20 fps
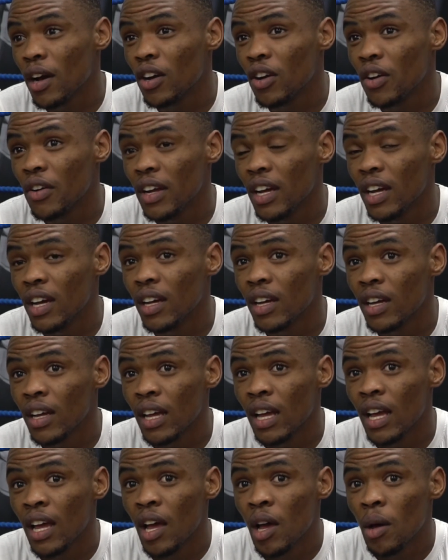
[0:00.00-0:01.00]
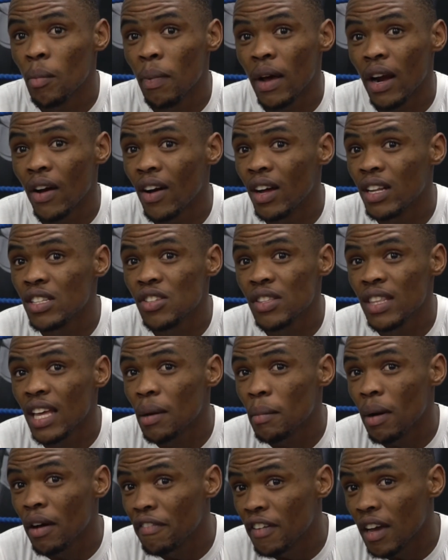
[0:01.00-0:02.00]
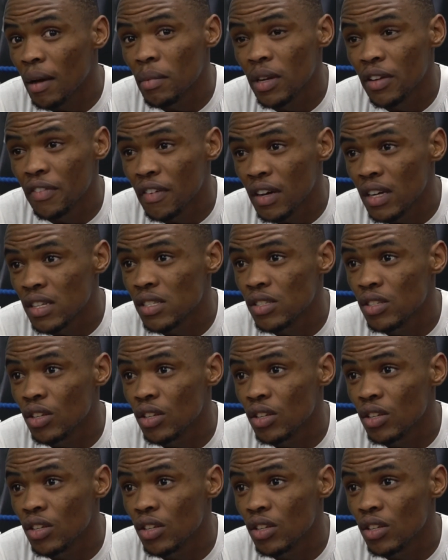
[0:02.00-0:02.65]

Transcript: career, but I want to thank my family first.